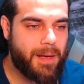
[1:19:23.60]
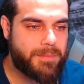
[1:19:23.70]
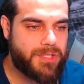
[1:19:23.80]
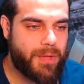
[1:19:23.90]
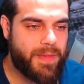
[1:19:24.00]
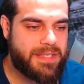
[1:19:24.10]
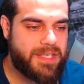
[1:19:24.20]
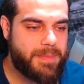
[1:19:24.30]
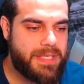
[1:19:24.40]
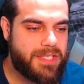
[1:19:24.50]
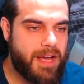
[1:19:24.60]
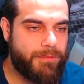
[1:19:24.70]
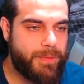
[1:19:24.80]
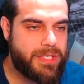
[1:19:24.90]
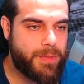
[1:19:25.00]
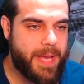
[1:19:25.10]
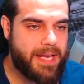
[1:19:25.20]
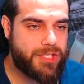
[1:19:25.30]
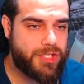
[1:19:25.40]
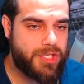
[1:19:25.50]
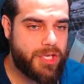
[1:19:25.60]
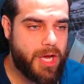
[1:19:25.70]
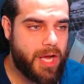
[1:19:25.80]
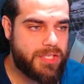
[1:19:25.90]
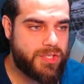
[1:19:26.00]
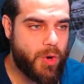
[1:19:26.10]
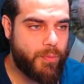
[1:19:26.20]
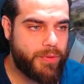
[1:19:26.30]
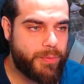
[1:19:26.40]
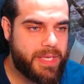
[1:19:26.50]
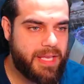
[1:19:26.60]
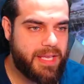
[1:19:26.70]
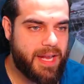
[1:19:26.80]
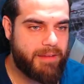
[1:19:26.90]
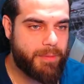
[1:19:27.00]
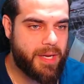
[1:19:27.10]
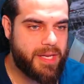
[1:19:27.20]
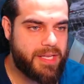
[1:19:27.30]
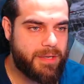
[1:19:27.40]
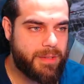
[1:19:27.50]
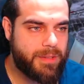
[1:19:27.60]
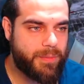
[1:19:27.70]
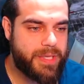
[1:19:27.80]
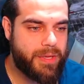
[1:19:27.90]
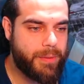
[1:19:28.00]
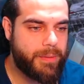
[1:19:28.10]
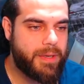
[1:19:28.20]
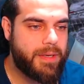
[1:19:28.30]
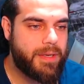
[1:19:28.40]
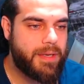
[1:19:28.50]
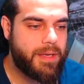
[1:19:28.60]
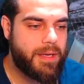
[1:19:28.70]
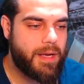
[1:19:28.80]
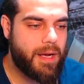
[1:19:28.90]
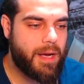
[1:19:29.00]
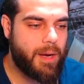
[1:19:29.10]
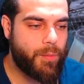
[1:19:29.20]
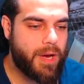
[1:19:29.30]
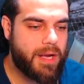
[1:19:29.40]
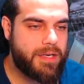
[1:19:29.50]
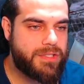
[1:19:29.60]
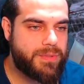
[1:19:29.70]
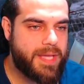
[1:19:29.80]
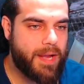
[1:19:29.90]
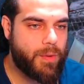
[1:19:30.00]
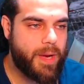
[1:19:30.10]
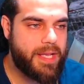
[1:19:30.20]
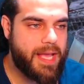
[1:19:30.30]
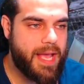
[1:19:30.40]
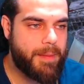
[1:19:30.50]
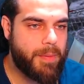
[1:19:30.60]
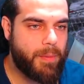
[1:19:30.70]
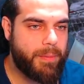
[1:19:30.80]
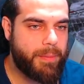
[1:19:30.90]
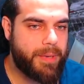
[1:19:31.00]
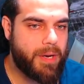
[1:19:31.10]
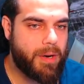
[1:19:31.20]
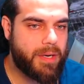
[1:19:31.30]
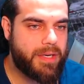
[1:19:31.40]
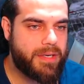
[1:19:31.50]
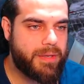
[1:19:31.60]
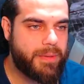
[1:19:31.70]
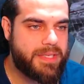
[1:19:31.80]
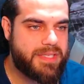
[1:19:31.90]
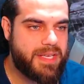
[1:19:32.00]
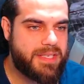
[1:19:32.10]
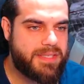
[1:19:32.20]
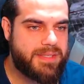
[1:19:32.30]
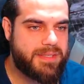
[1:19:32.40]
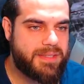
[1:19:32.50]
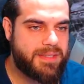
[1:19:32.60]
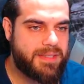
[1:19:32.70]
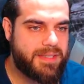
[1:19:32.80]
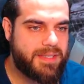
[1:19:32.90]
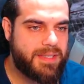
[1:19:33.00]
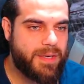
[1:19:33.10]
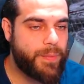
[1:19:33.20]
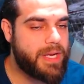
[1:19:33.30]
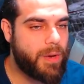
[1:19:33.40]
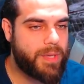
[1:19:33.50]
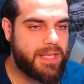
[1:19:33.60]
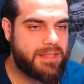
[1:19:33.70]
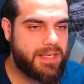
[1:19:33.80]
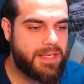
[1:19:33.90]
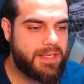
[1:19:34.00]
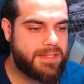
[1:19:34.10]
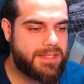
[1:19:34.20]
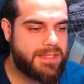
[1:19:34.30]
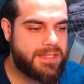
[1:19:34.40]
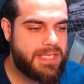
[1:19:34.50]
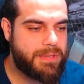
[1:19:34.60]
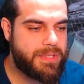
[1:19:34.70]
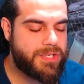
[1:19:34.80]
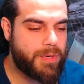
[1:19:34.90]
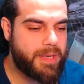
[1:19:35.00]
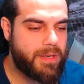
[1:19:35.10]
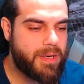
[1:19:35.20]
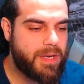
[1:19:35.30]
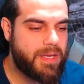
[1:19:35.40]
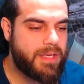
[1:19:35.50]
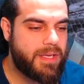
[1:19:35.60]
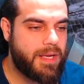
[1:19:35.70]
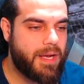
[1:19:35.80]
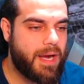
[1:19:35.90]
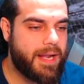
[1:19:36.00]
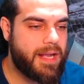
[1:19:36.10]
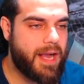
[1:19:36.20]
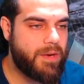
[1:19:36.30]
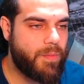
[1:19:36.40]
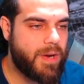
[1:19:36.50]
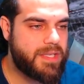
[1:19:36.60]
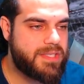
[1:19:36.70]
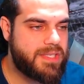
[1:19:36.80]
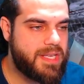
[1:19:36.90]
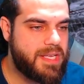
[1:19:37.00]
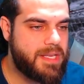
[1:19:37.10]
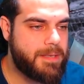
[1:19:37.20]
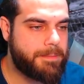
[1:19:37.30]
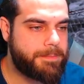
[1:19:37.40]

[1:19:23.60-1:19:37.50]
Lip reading: So that's going to be tough. We do manage to cut, so hopefully we can get everybody here. We do. We're not going to do that quite yet, but what we are going to do is this. We don't get the decreased turn meter. I kind of want to see...